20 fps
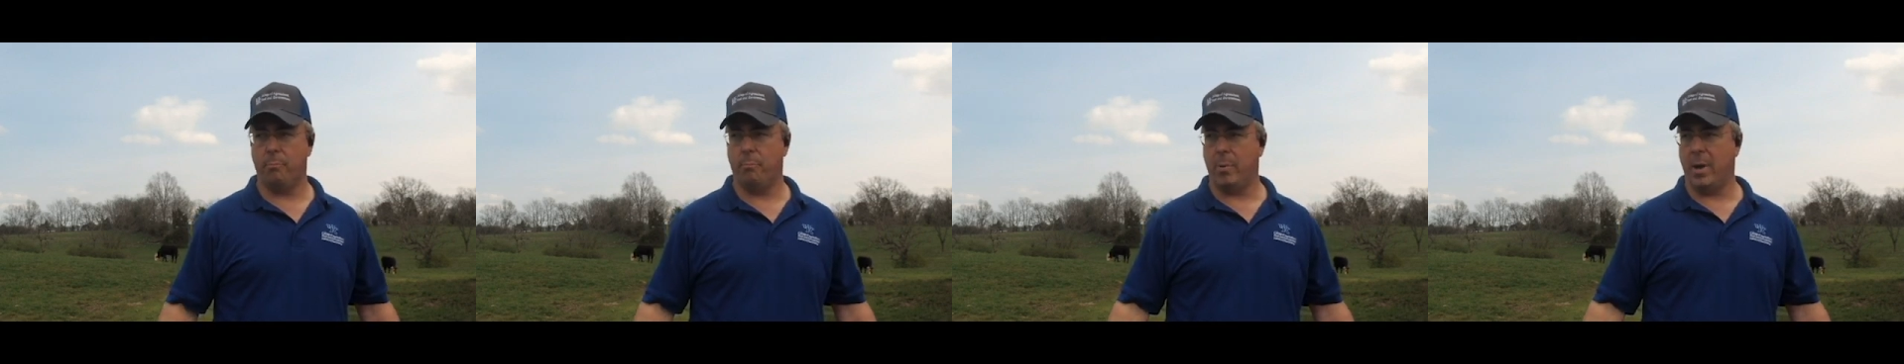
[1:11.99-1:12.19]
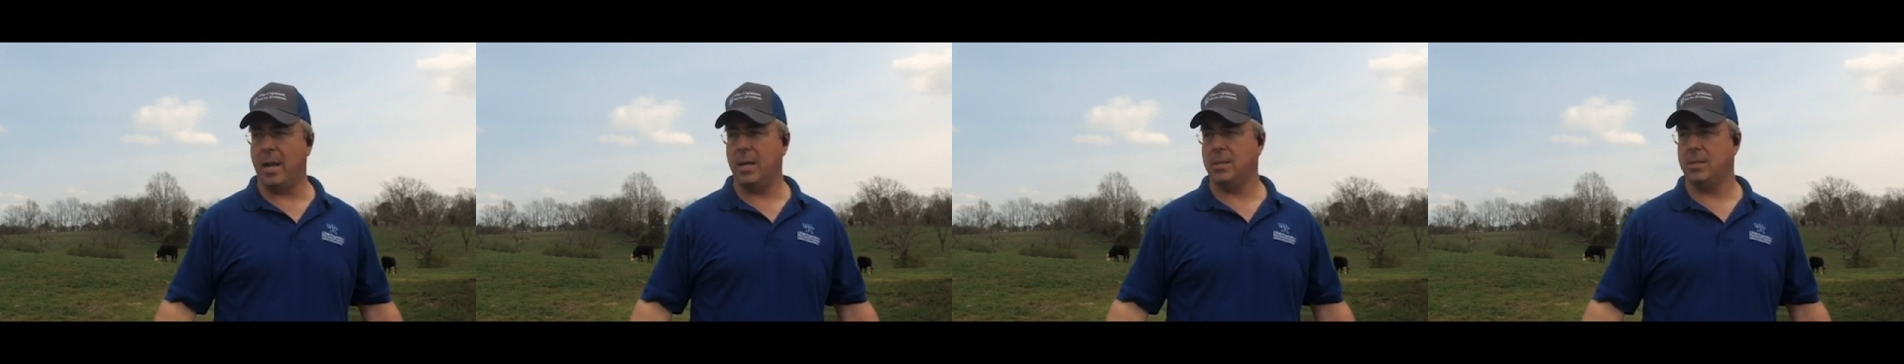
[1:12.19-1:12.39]

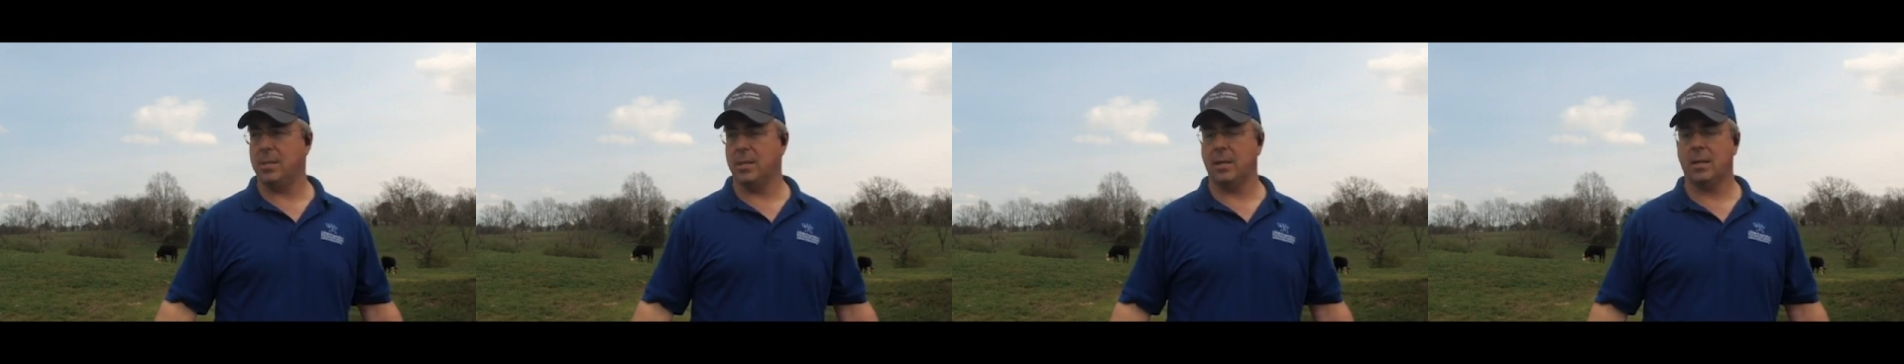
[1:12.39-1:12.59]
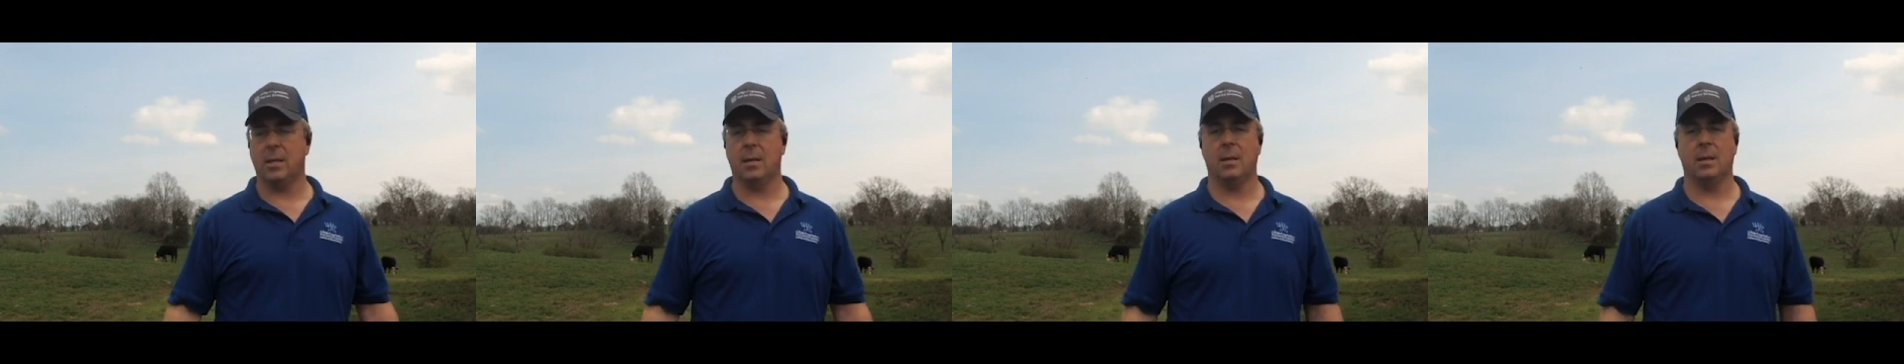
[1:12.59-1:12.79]

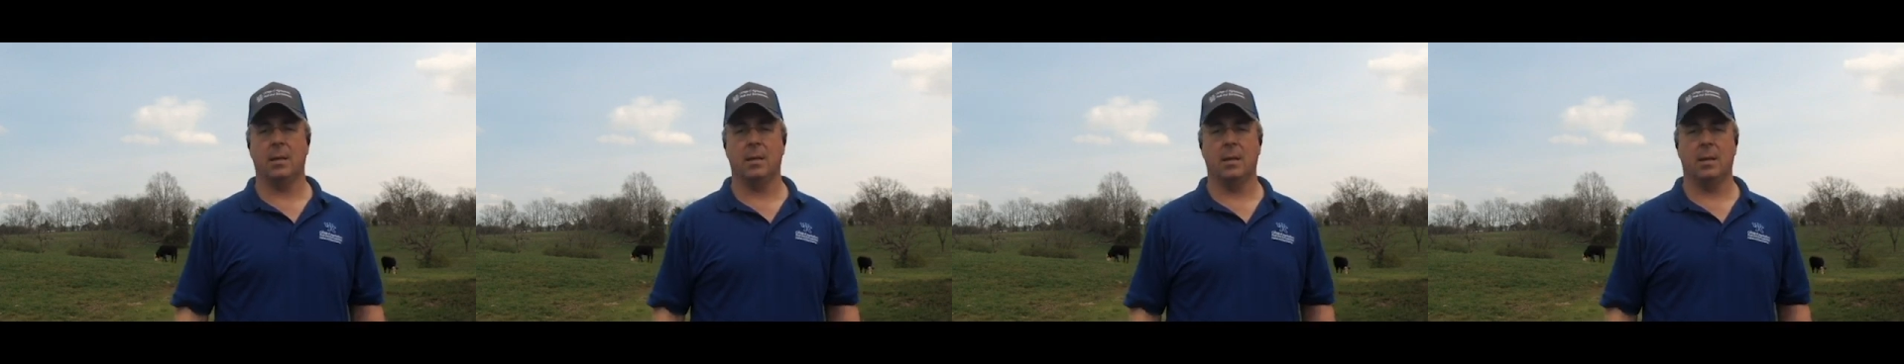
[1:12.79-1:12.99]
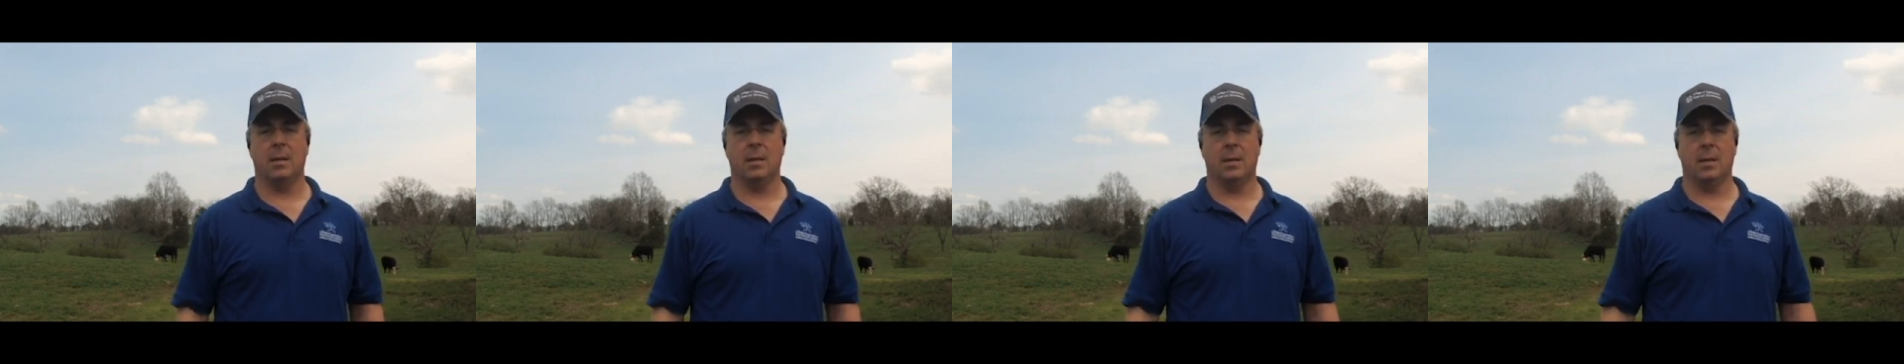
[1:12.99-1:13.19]
basic
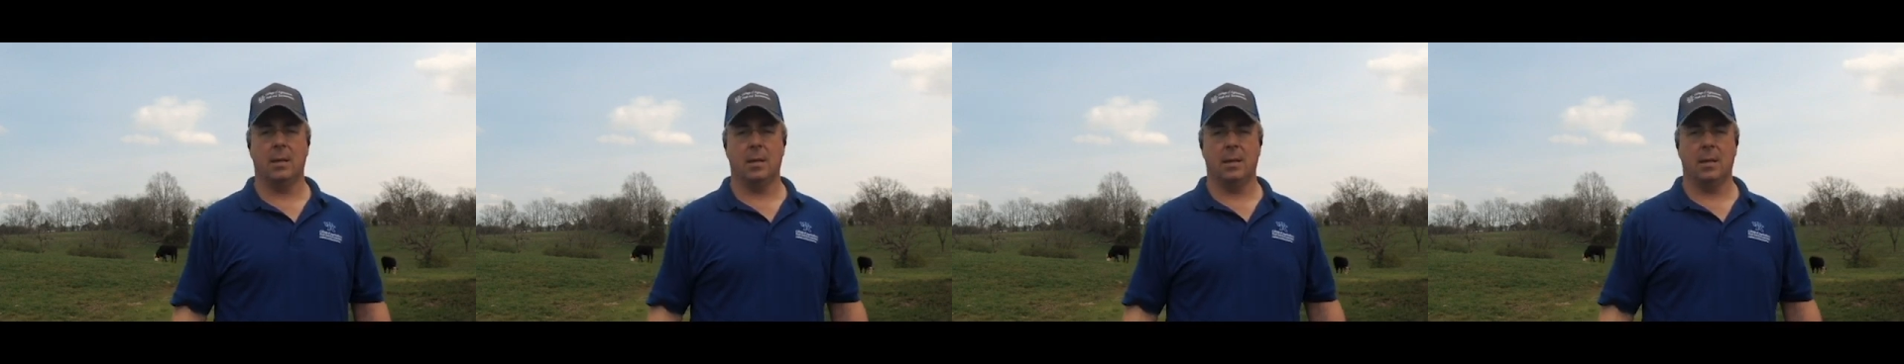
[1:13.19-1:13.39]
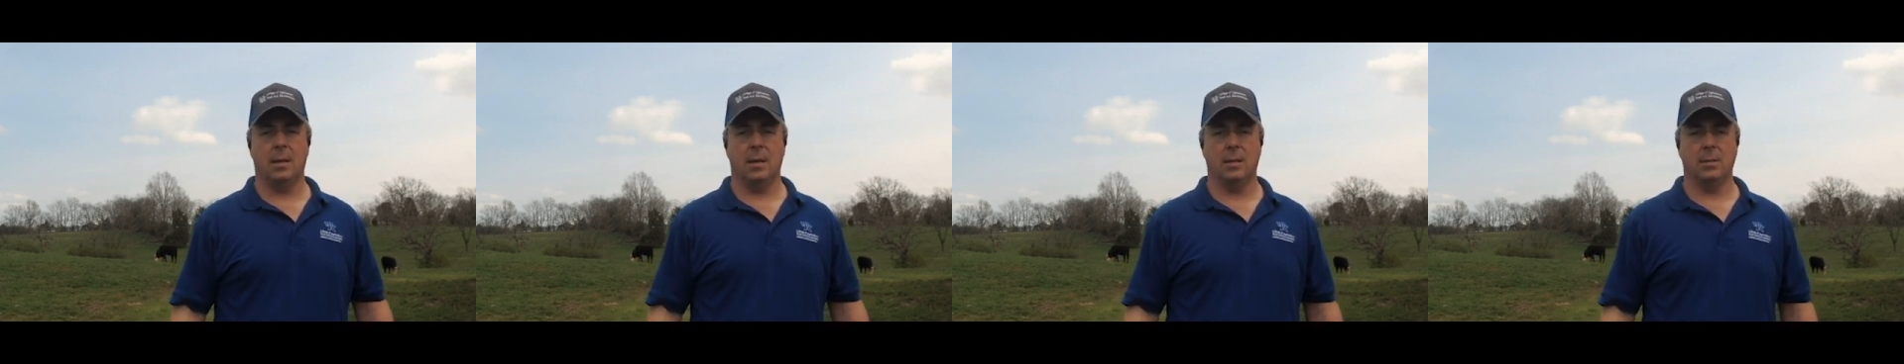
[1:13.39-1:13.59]

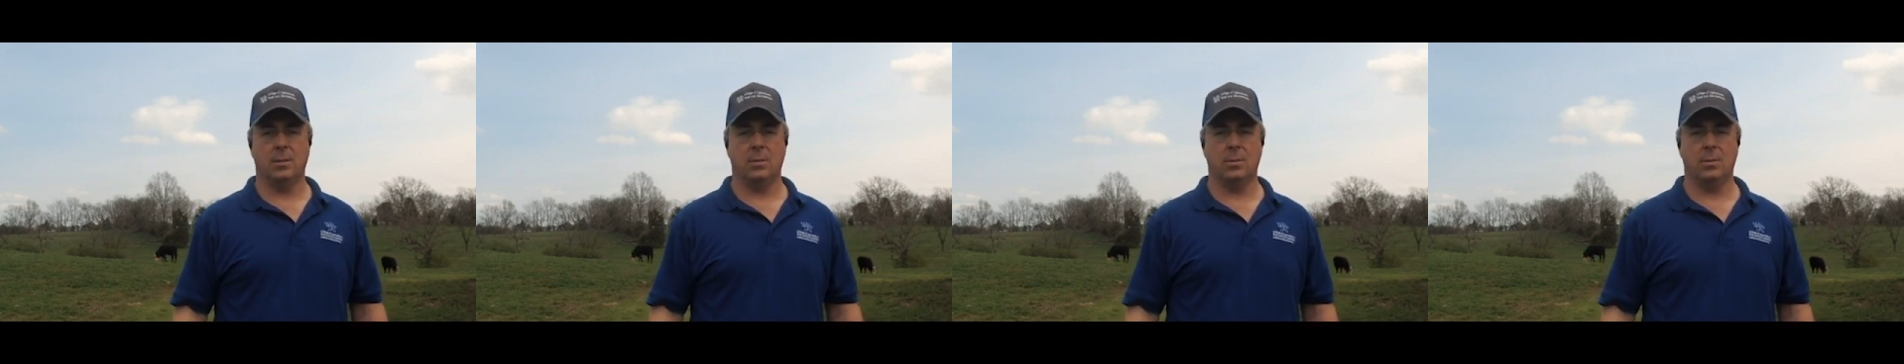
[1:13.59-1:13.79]
and